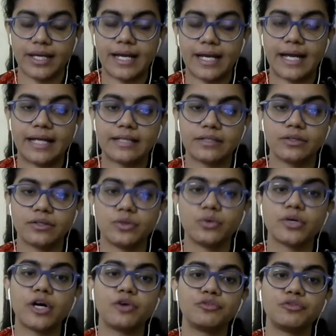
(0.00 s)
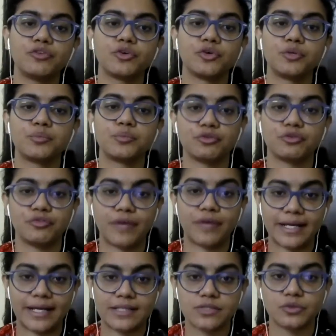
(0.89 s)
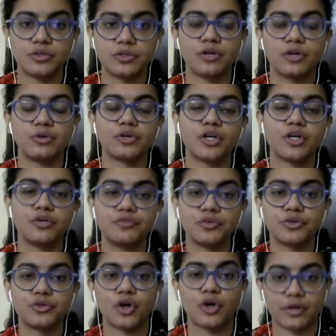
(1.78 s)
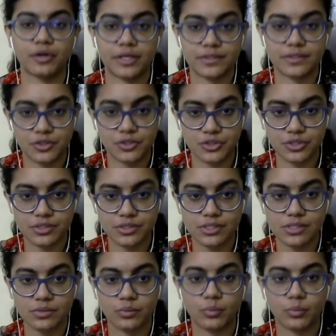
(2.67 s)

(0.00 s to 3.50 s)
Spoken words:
And look out for good profiles, look out for good organizations,